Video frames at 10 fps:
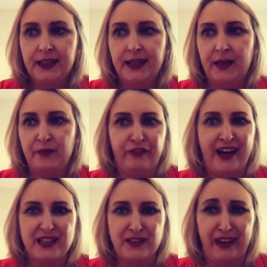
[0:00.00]
In
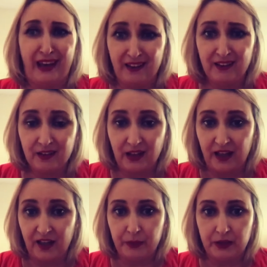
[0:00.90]
fact, if anything, I
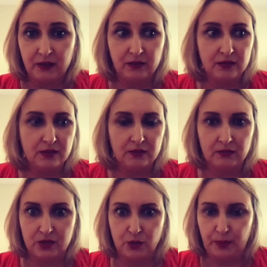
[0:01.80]
have been
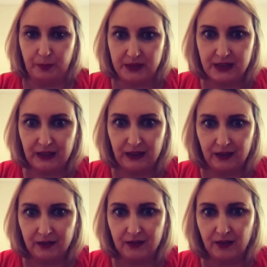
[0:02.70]
super busy
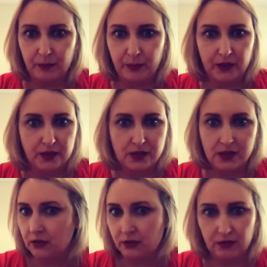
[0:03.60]
compared
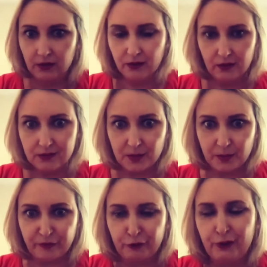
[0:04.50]
to
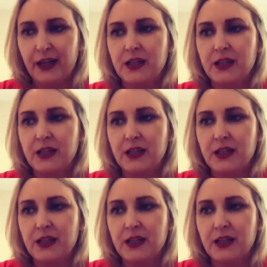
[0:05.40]
before.